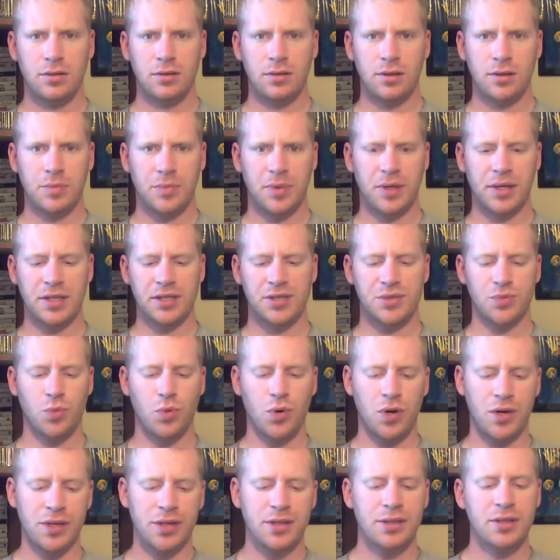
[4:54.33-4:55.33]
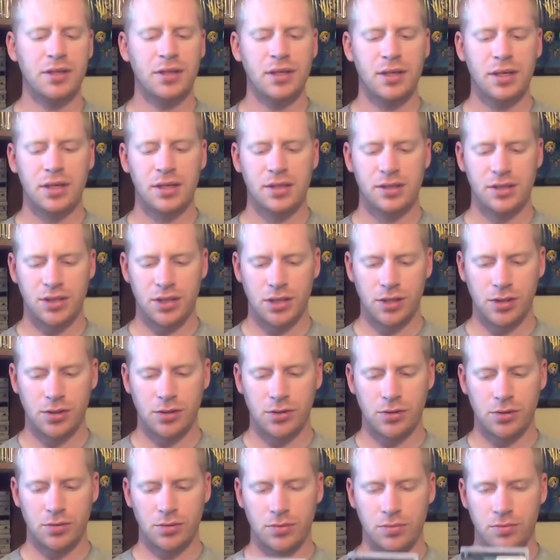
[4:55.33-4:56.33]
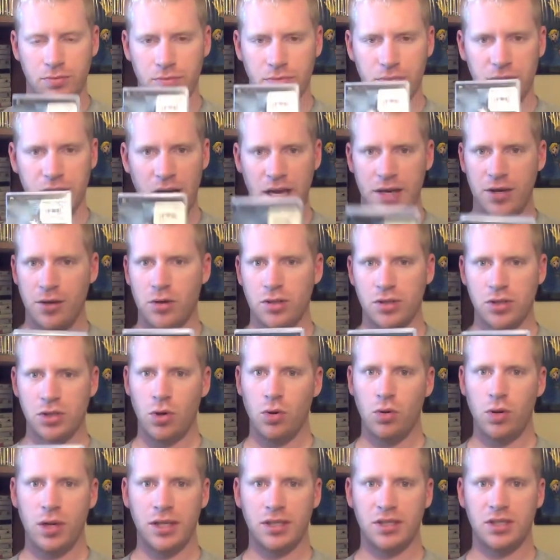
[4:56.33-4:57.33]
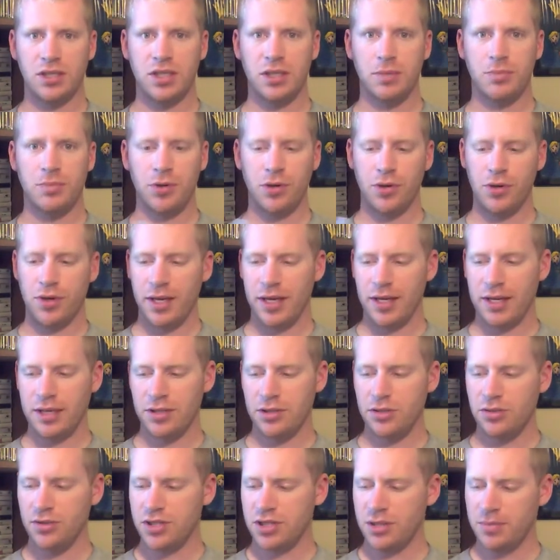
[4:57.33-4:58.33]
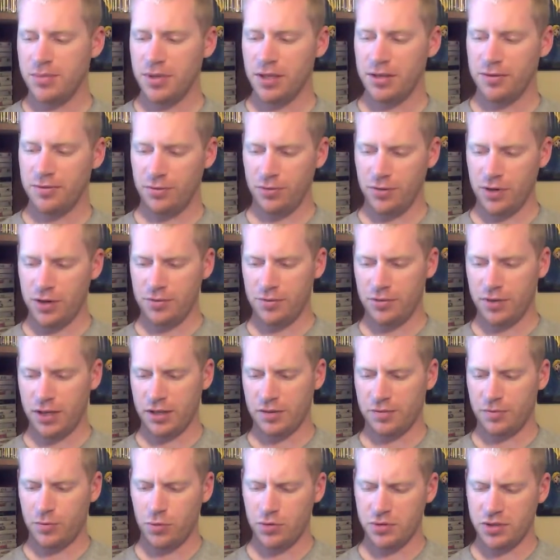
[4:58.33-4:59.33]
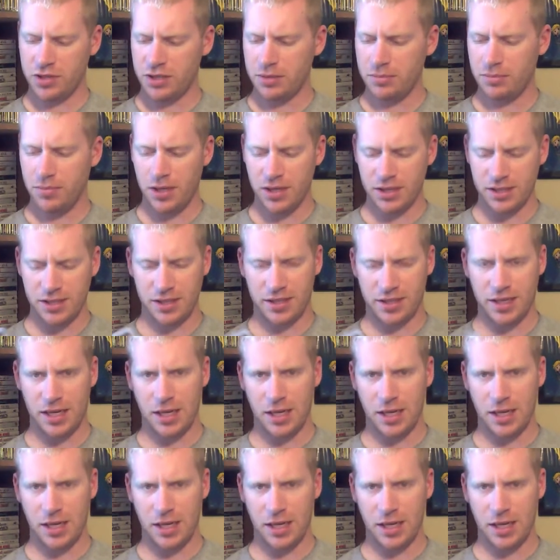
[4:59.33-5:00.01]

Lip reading: the PS1, So I know it's a whole lot cheaper, and it used to be forever like 14 bucks at